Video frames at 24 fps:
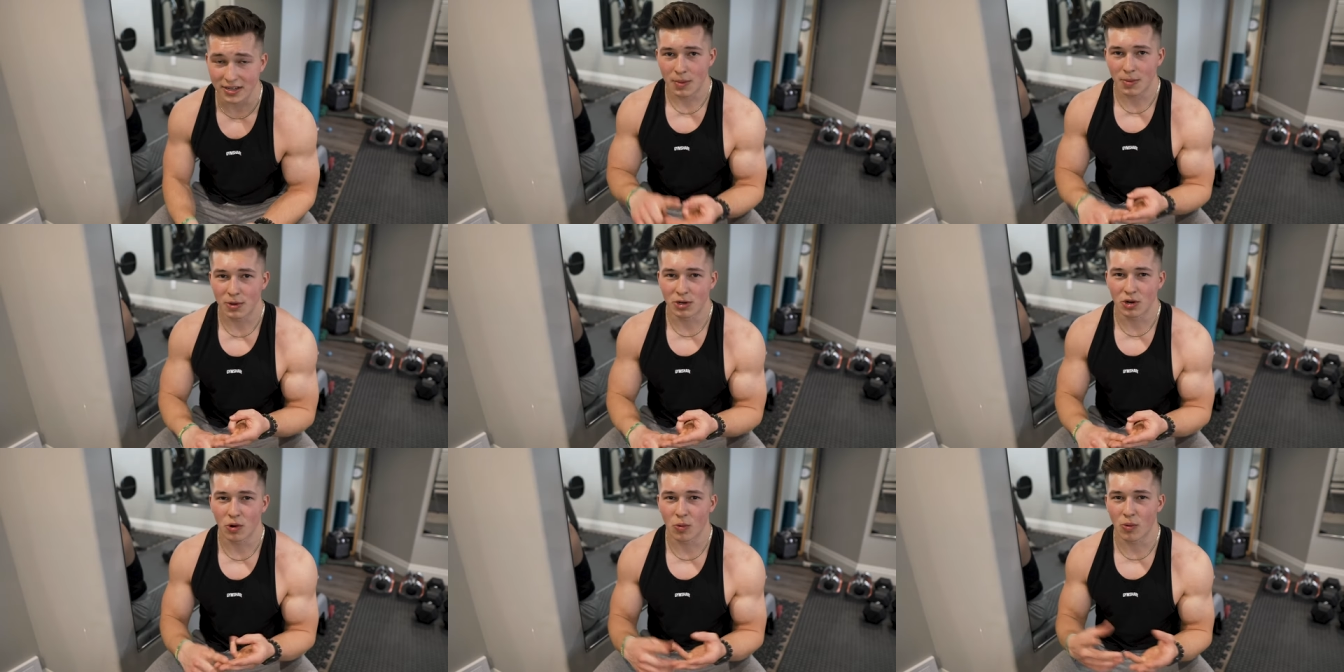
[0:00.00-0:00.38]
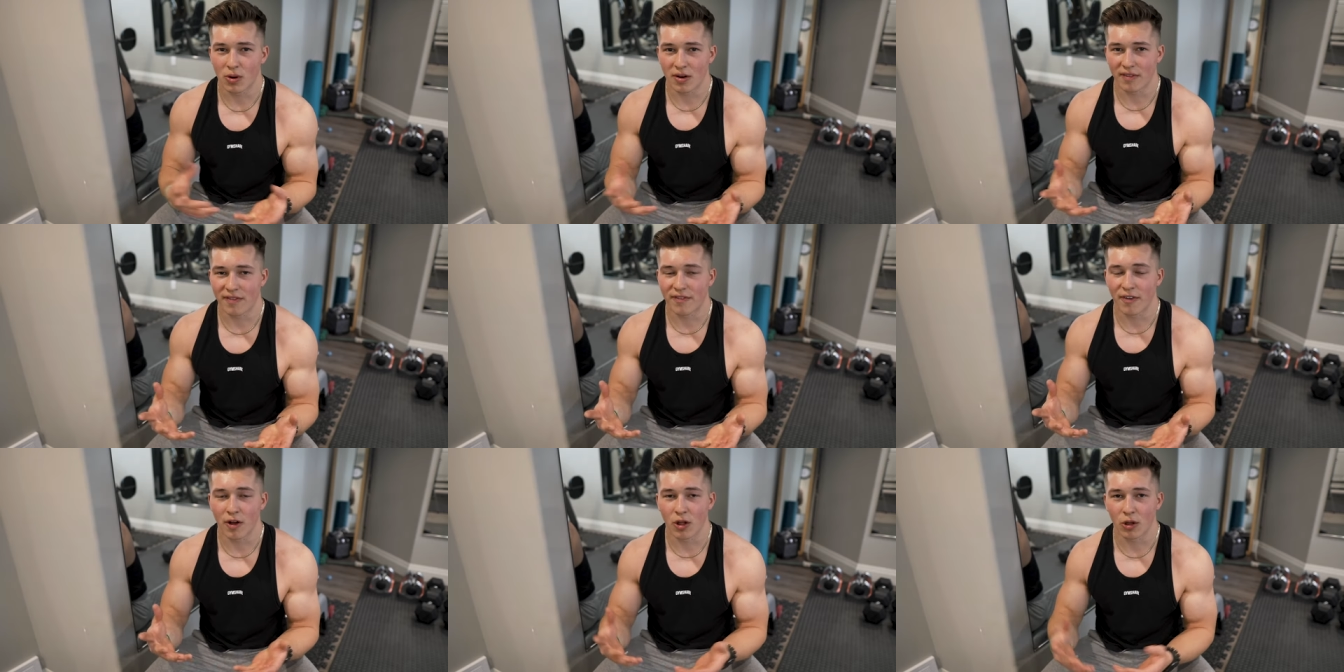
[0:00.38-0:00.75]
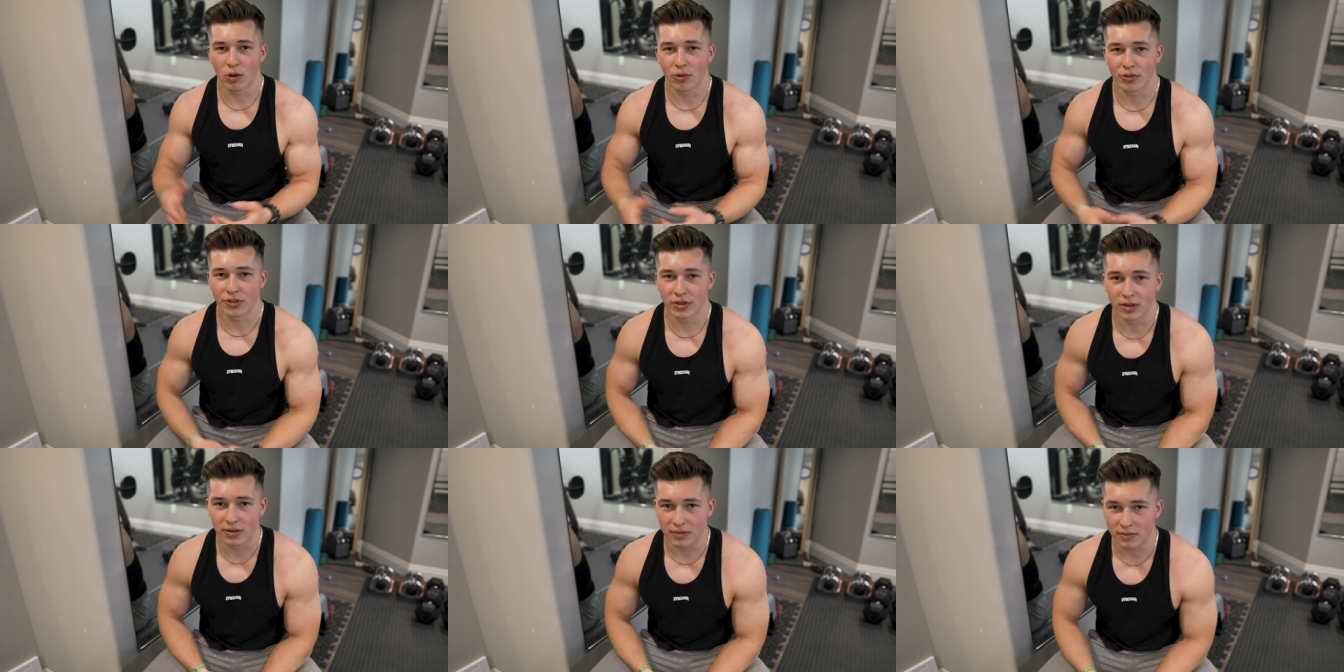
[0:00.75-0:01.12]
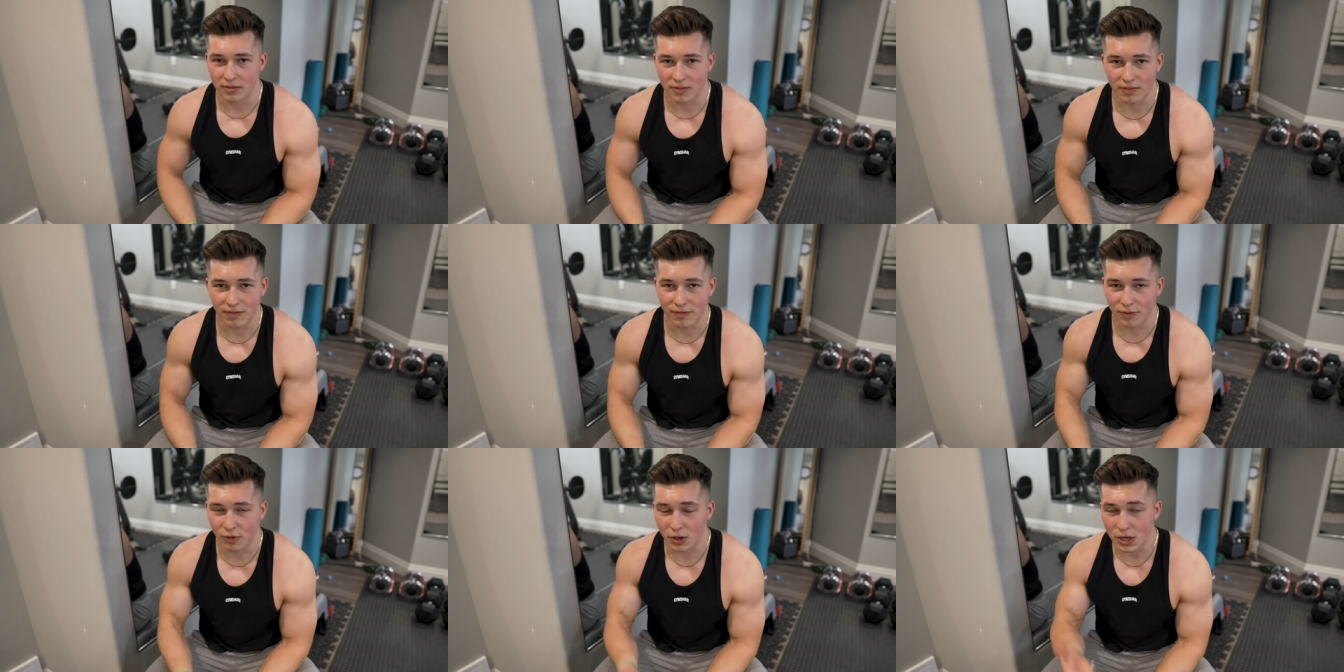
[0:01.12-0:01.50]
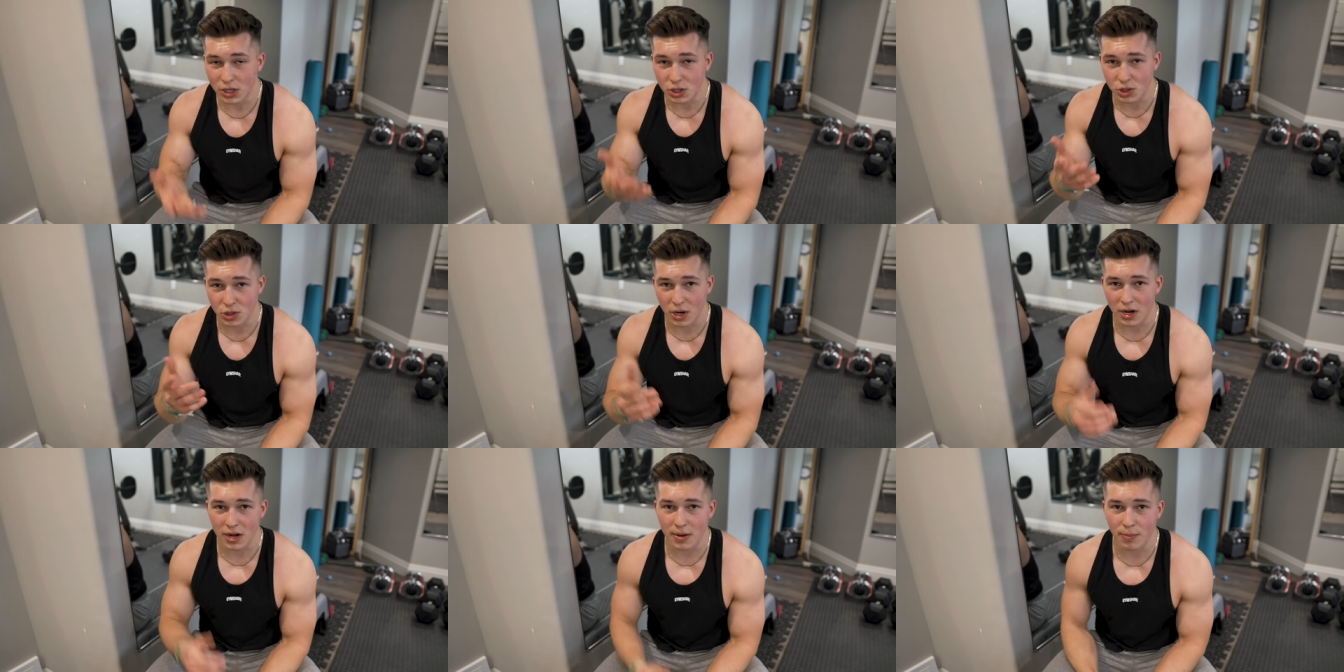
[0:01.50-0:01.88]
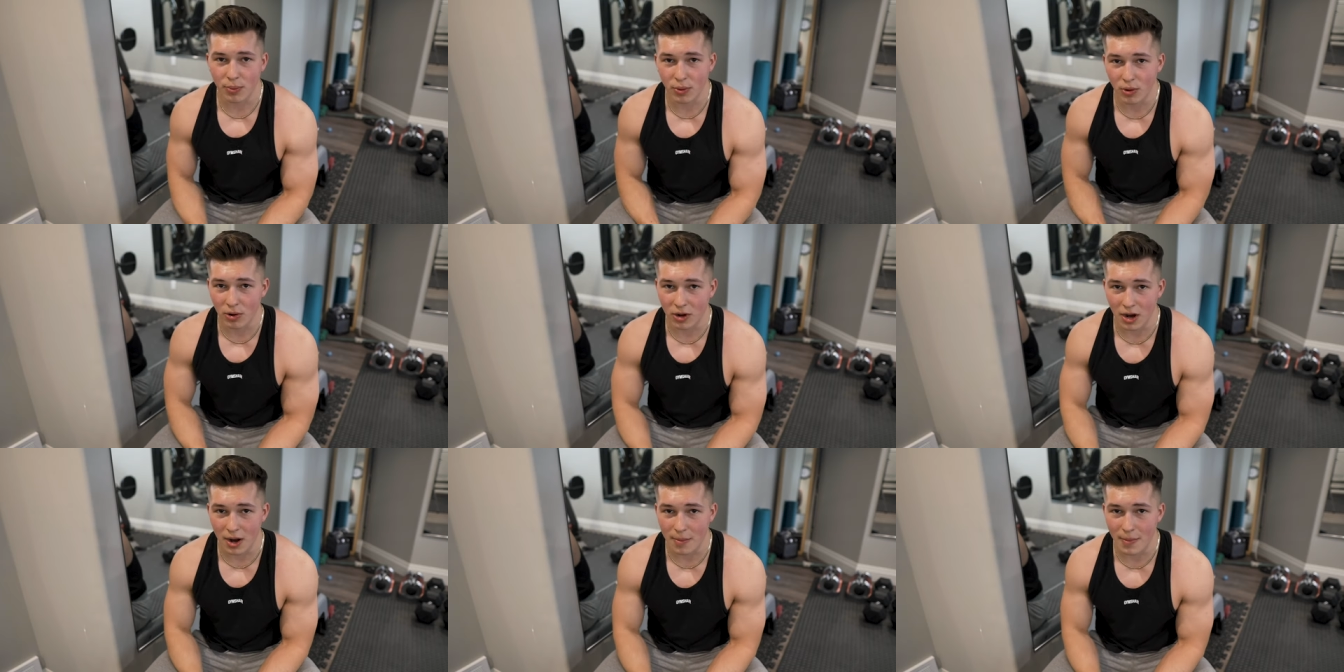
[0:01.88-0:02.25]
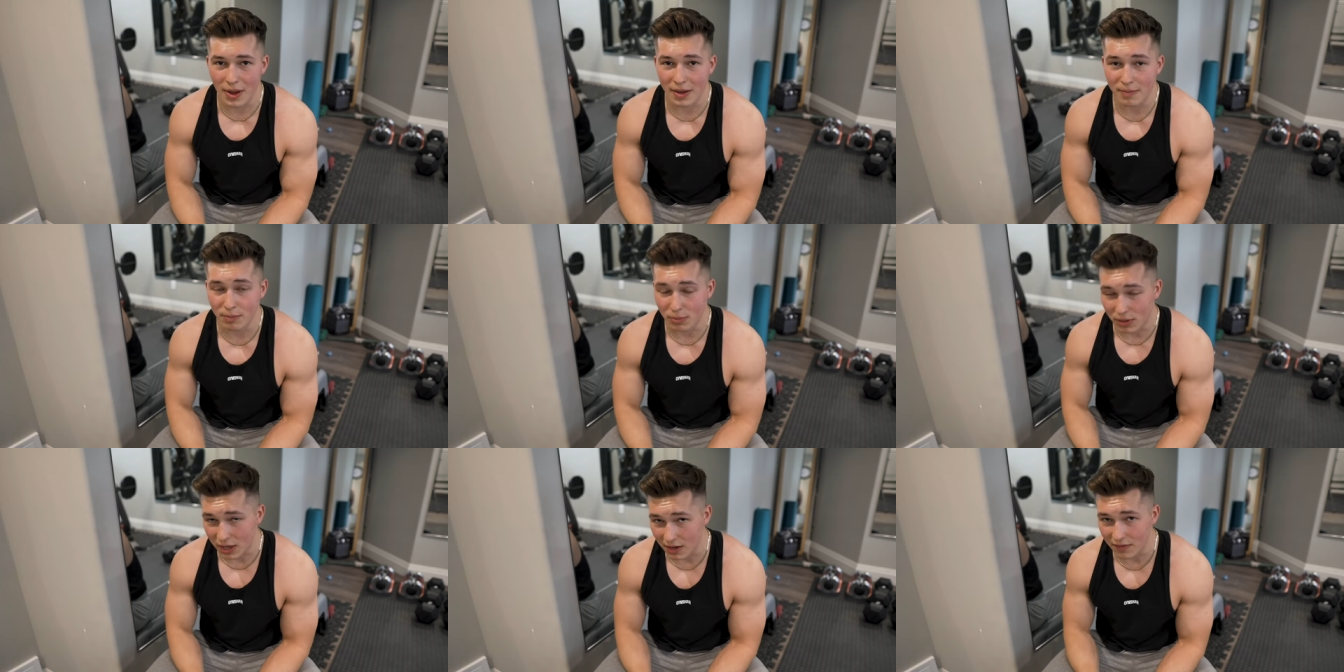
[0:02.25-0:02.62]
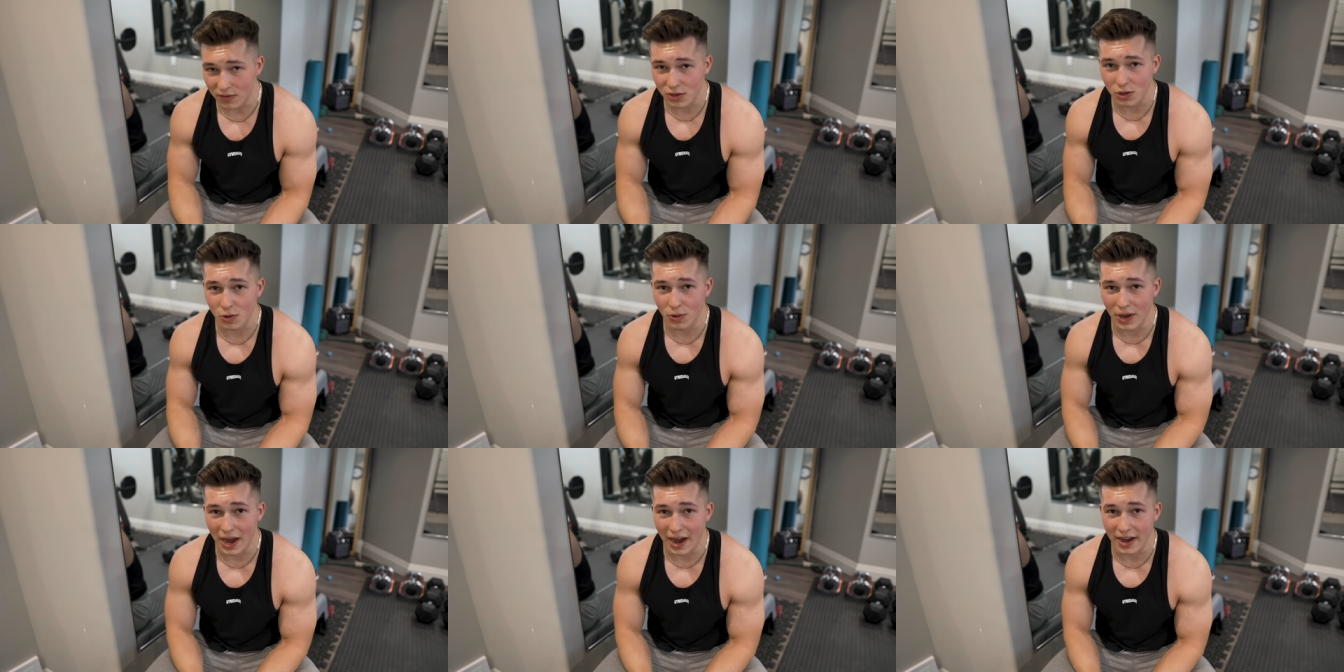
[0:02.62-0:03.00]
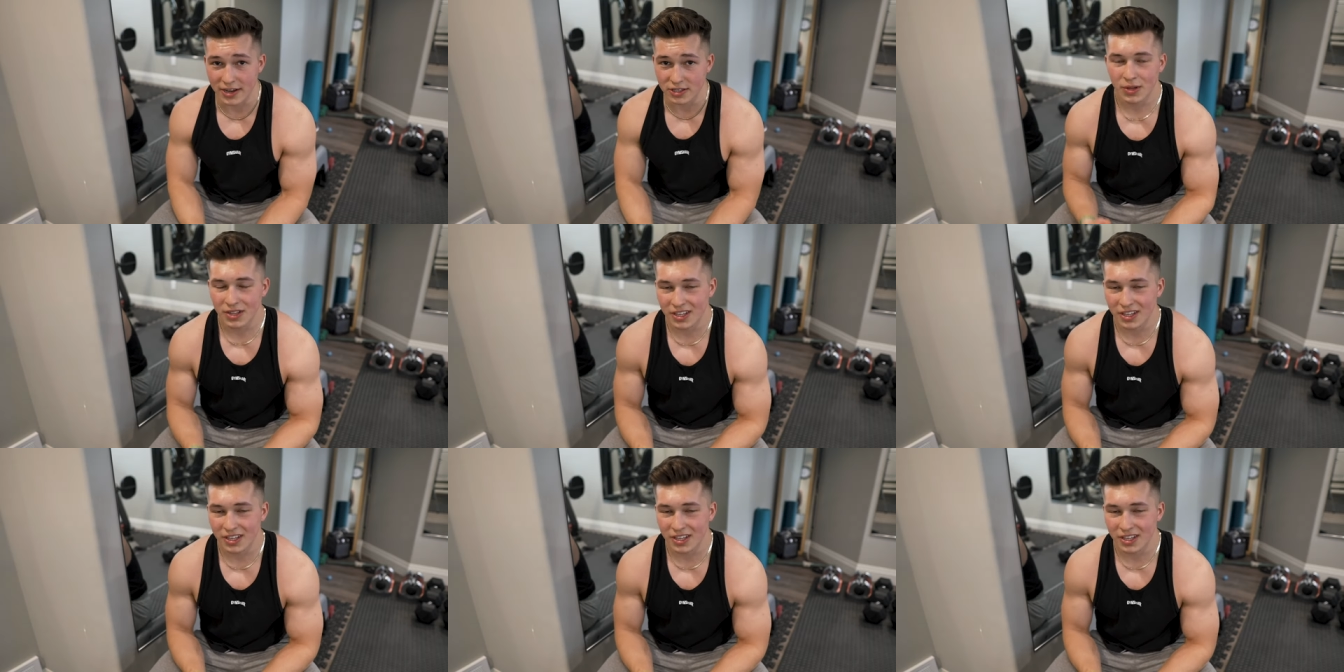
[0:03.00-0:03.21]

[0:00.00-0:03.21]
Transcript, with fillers: Maybe you don't want to follow the free training program I'm giving you guys.